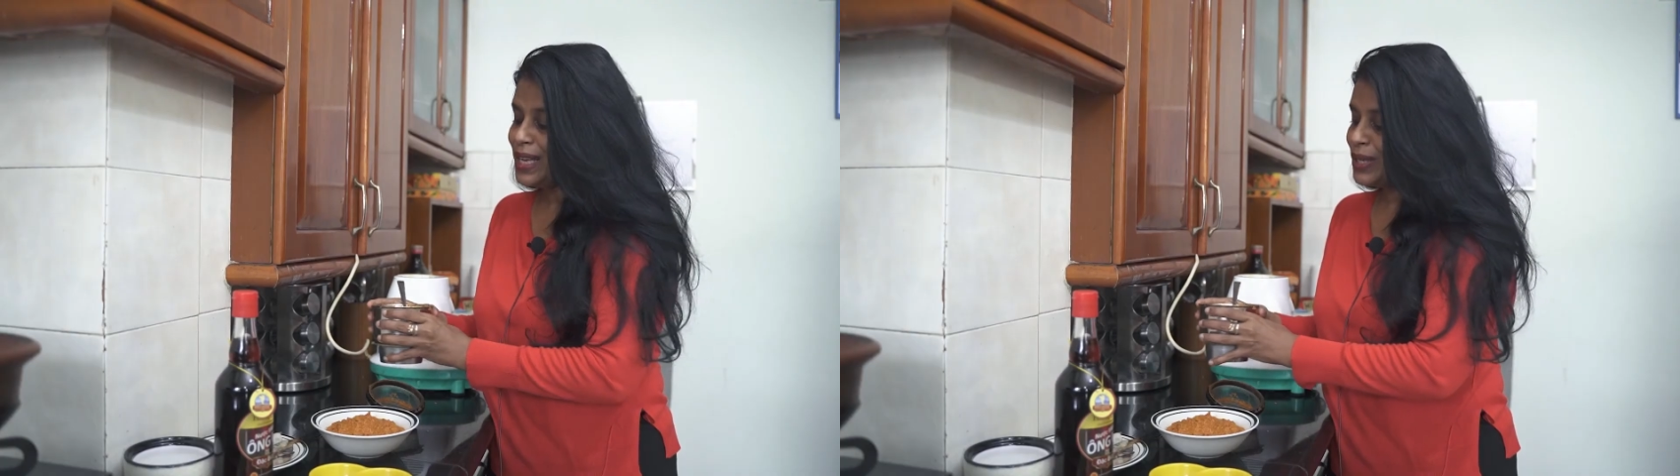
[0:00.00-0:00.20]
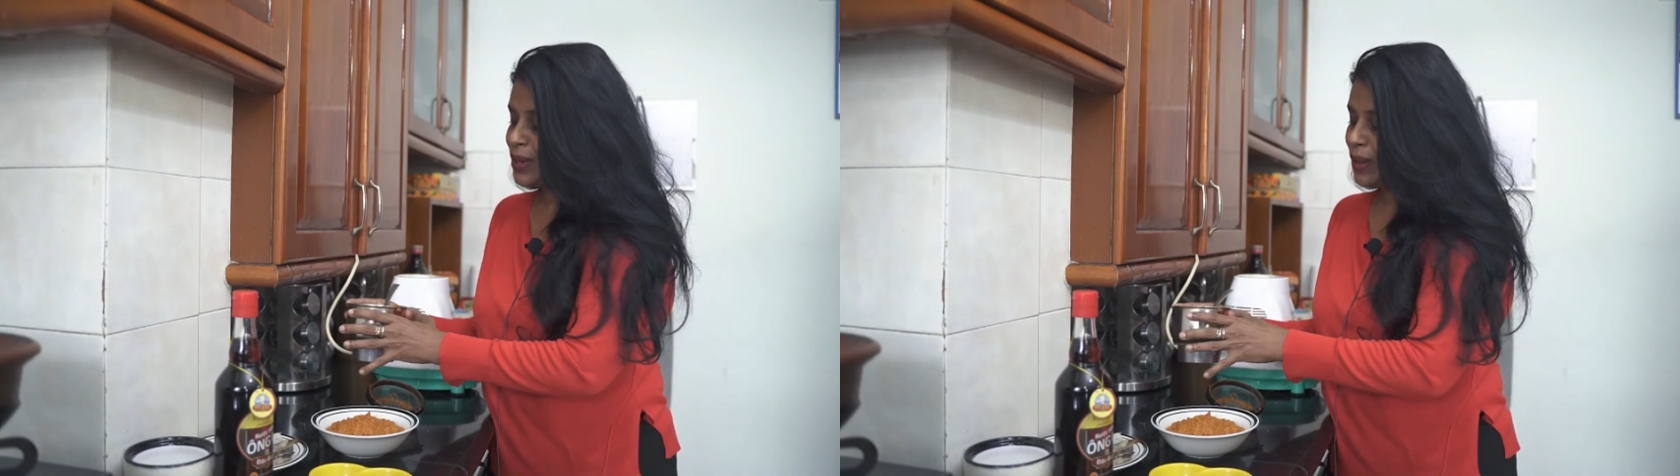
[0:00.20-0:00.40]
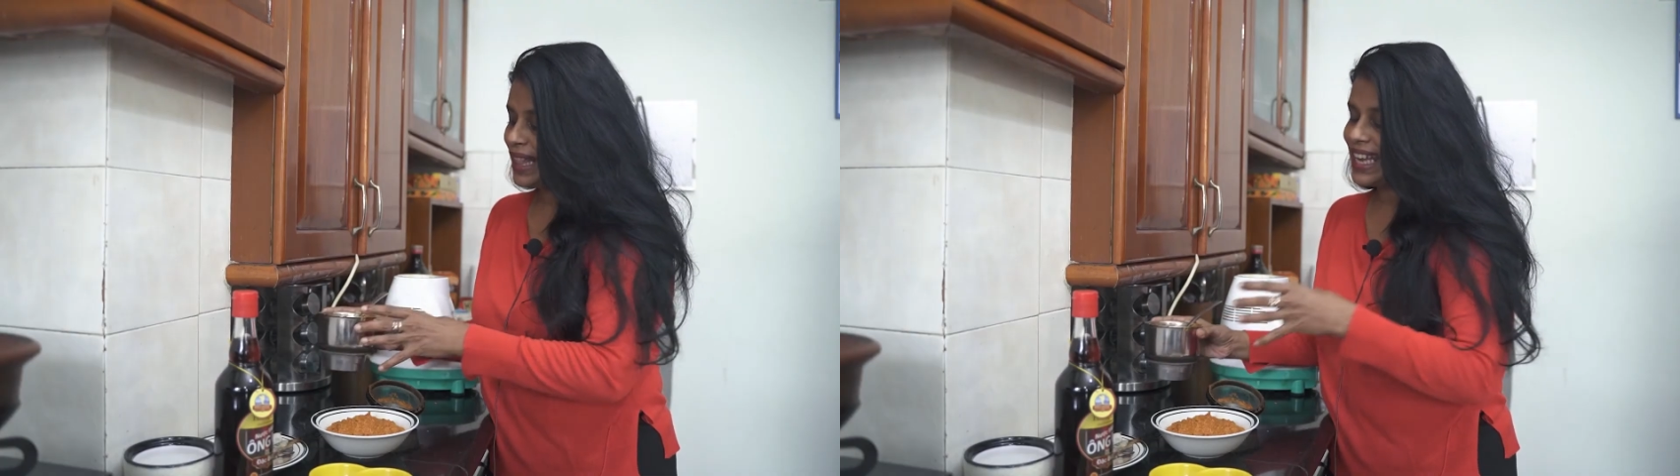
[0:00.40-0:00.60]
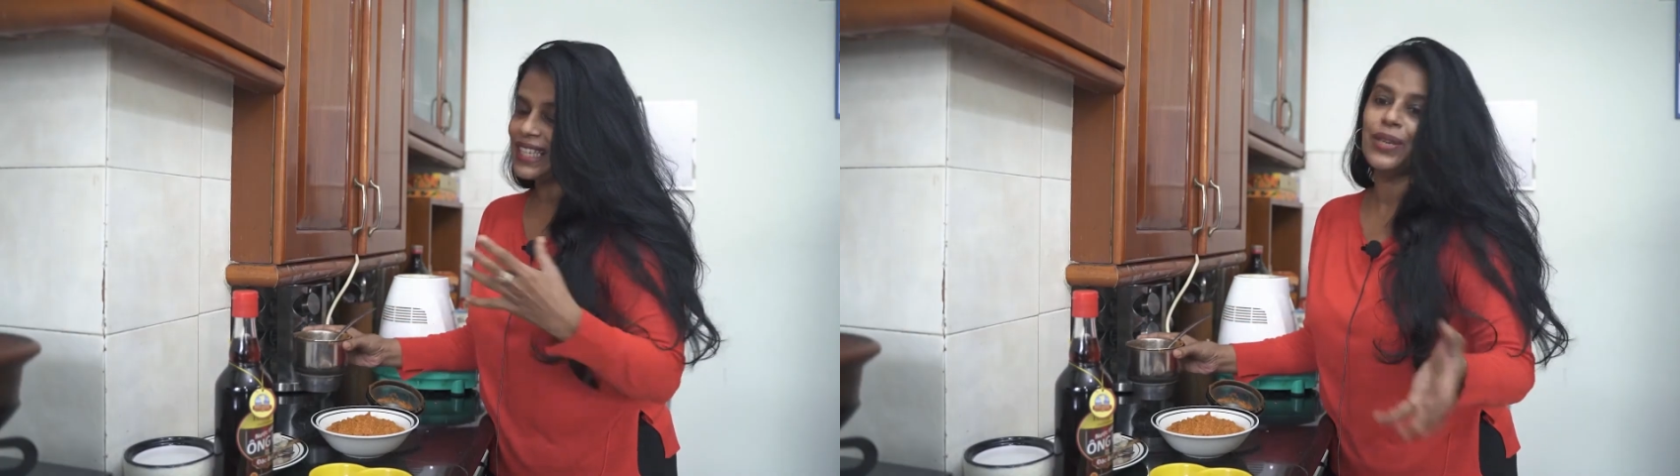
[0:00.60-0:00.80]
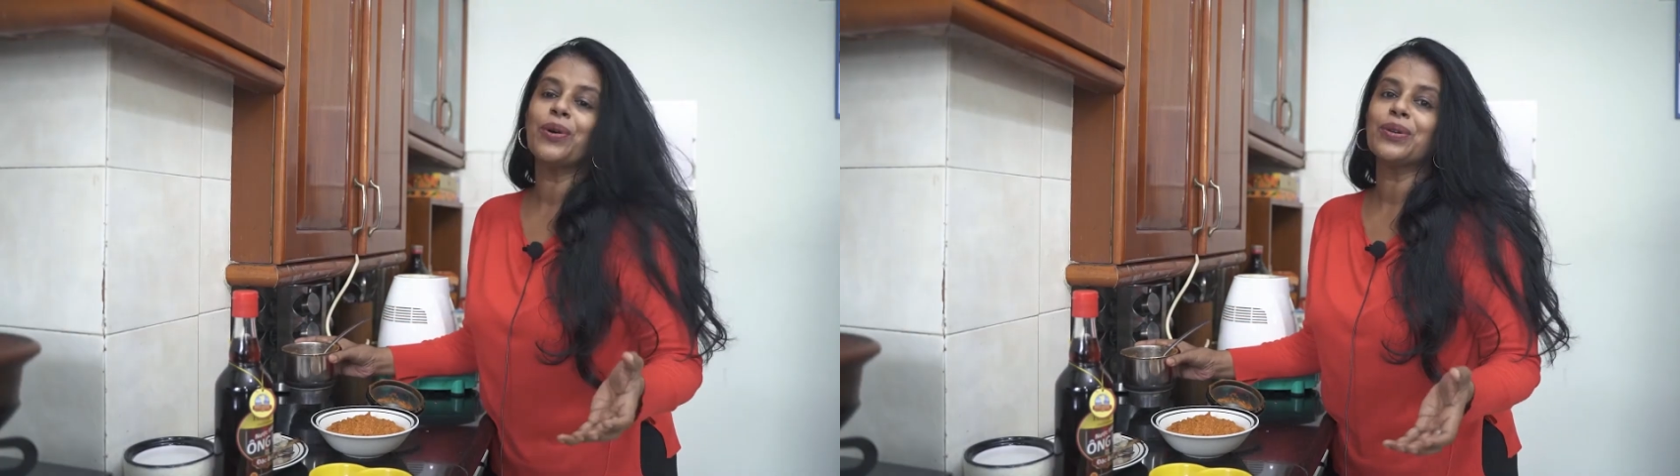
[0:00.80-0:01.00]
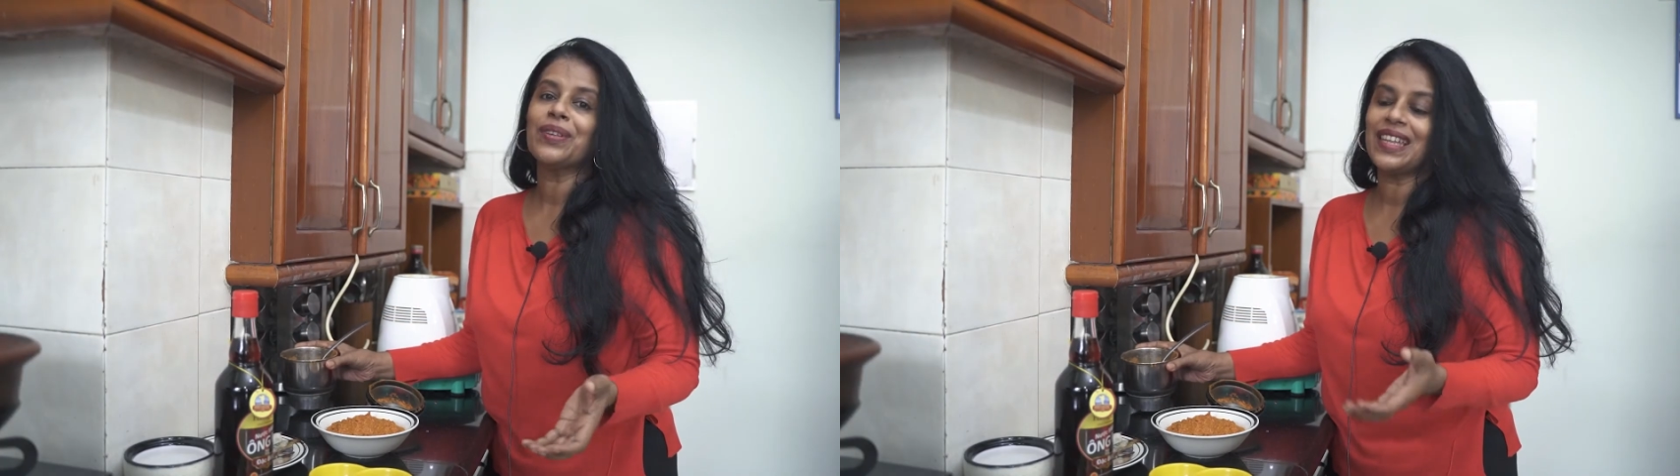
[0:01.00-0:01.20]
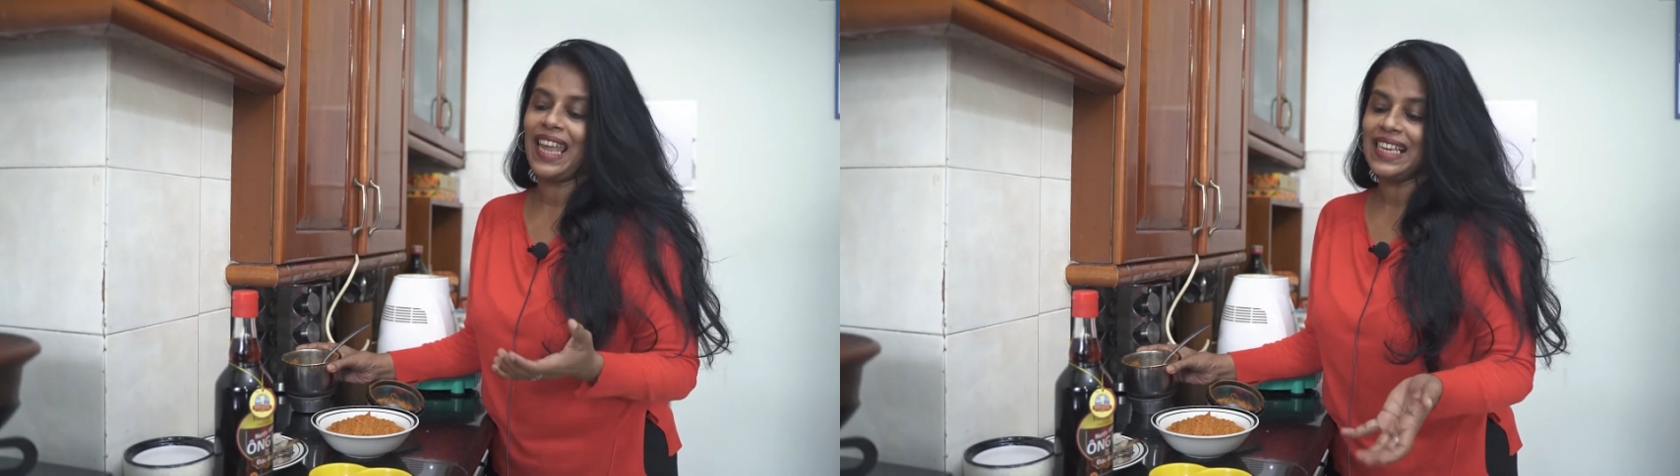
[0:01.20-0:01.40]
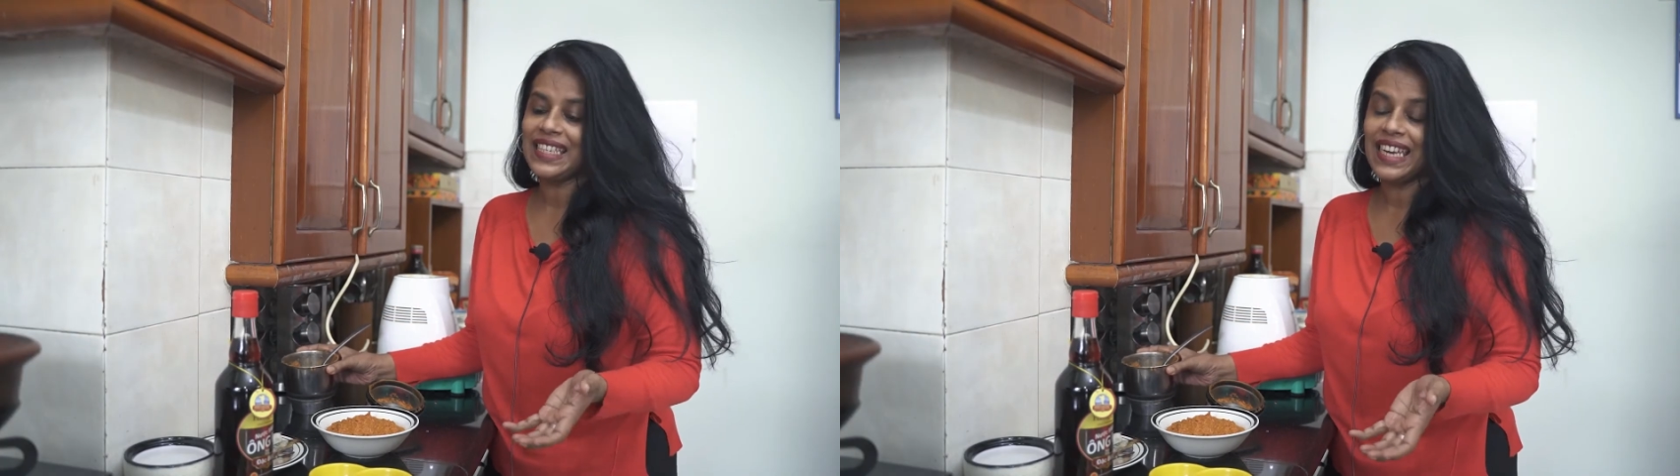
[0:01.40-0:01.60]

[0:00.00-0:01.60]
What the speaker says: So let's go to the next